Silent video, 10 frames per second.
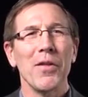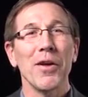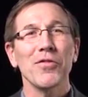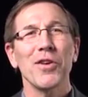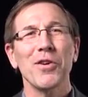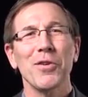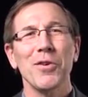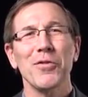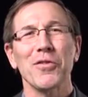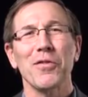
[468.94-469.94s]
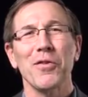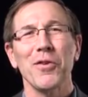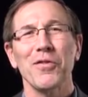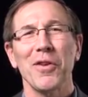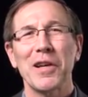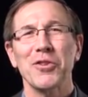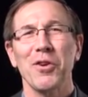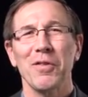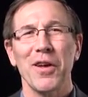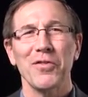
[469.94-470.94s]
This concludes the first
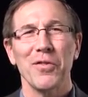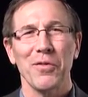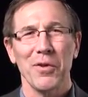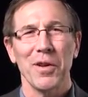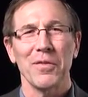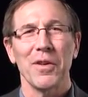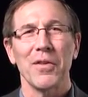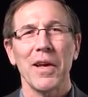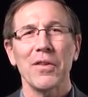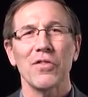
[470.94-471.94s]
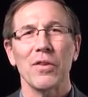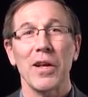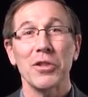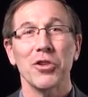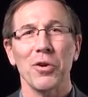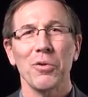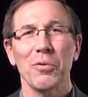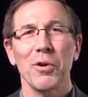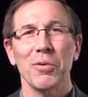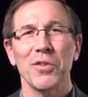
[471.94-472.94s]
lecture of Lesson 3. The next lecture,
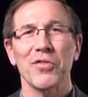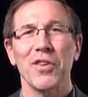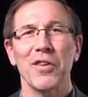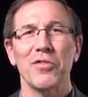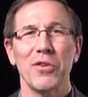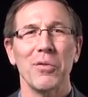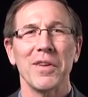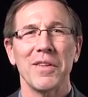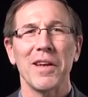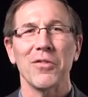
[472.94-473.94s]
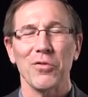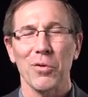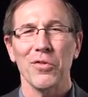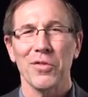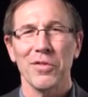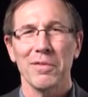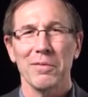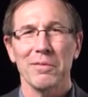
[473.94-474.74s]
we will discuss GEOINT data sources.